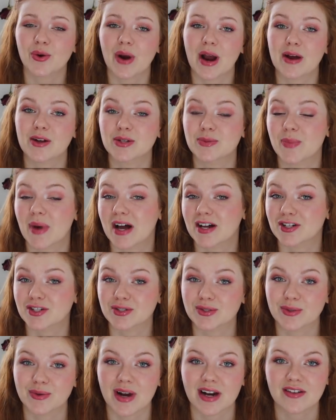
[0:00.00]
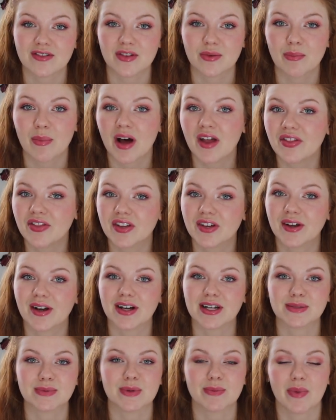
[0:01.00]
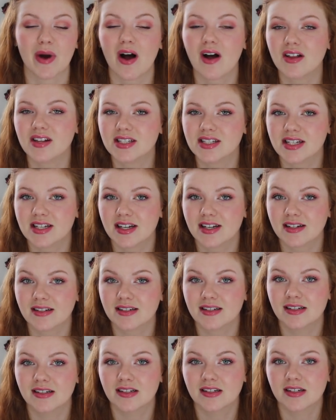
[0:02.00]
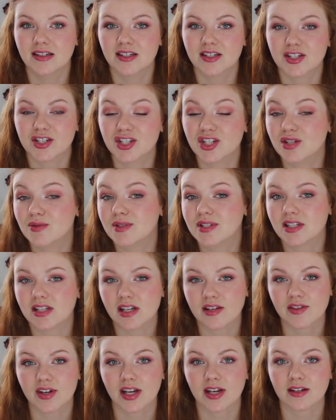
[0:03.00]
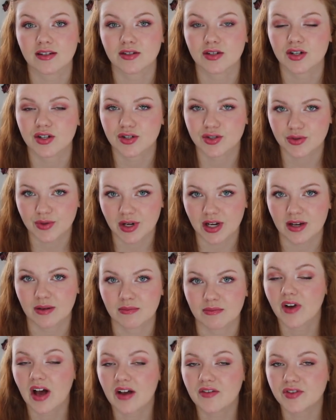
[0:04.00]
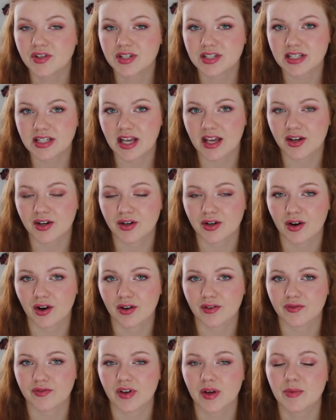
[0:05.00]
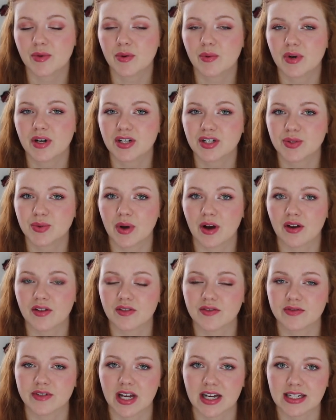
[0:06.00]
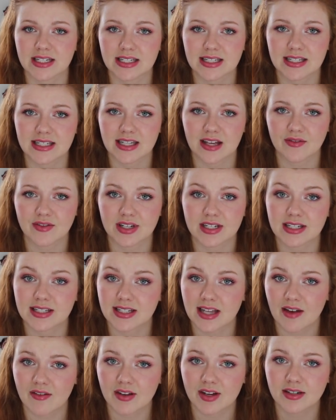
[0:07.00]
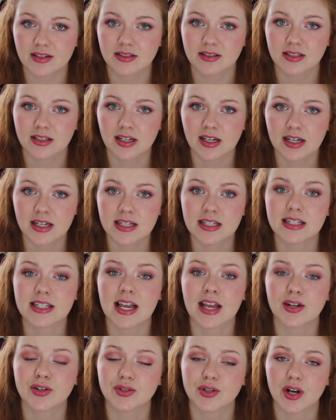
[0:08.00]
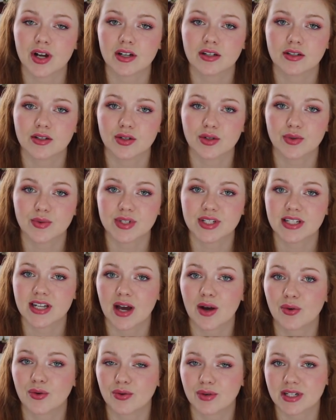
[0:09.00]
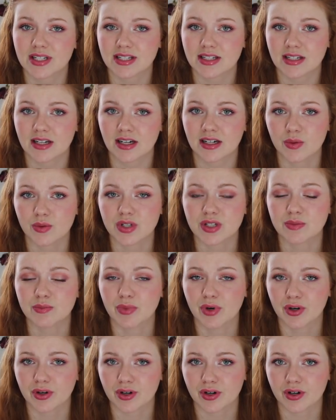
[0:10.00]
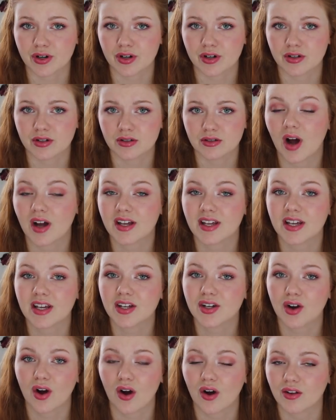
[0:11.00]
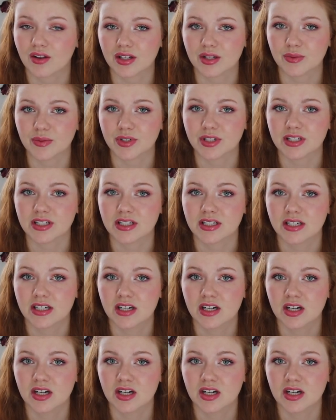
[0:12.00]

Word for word: crowned Bachelorette of the Month in Cosmopolitan. She was living her dream. Five years later, on February twelfth, 1977, Sandra, who is now Christa, was murdered walking in Hollywood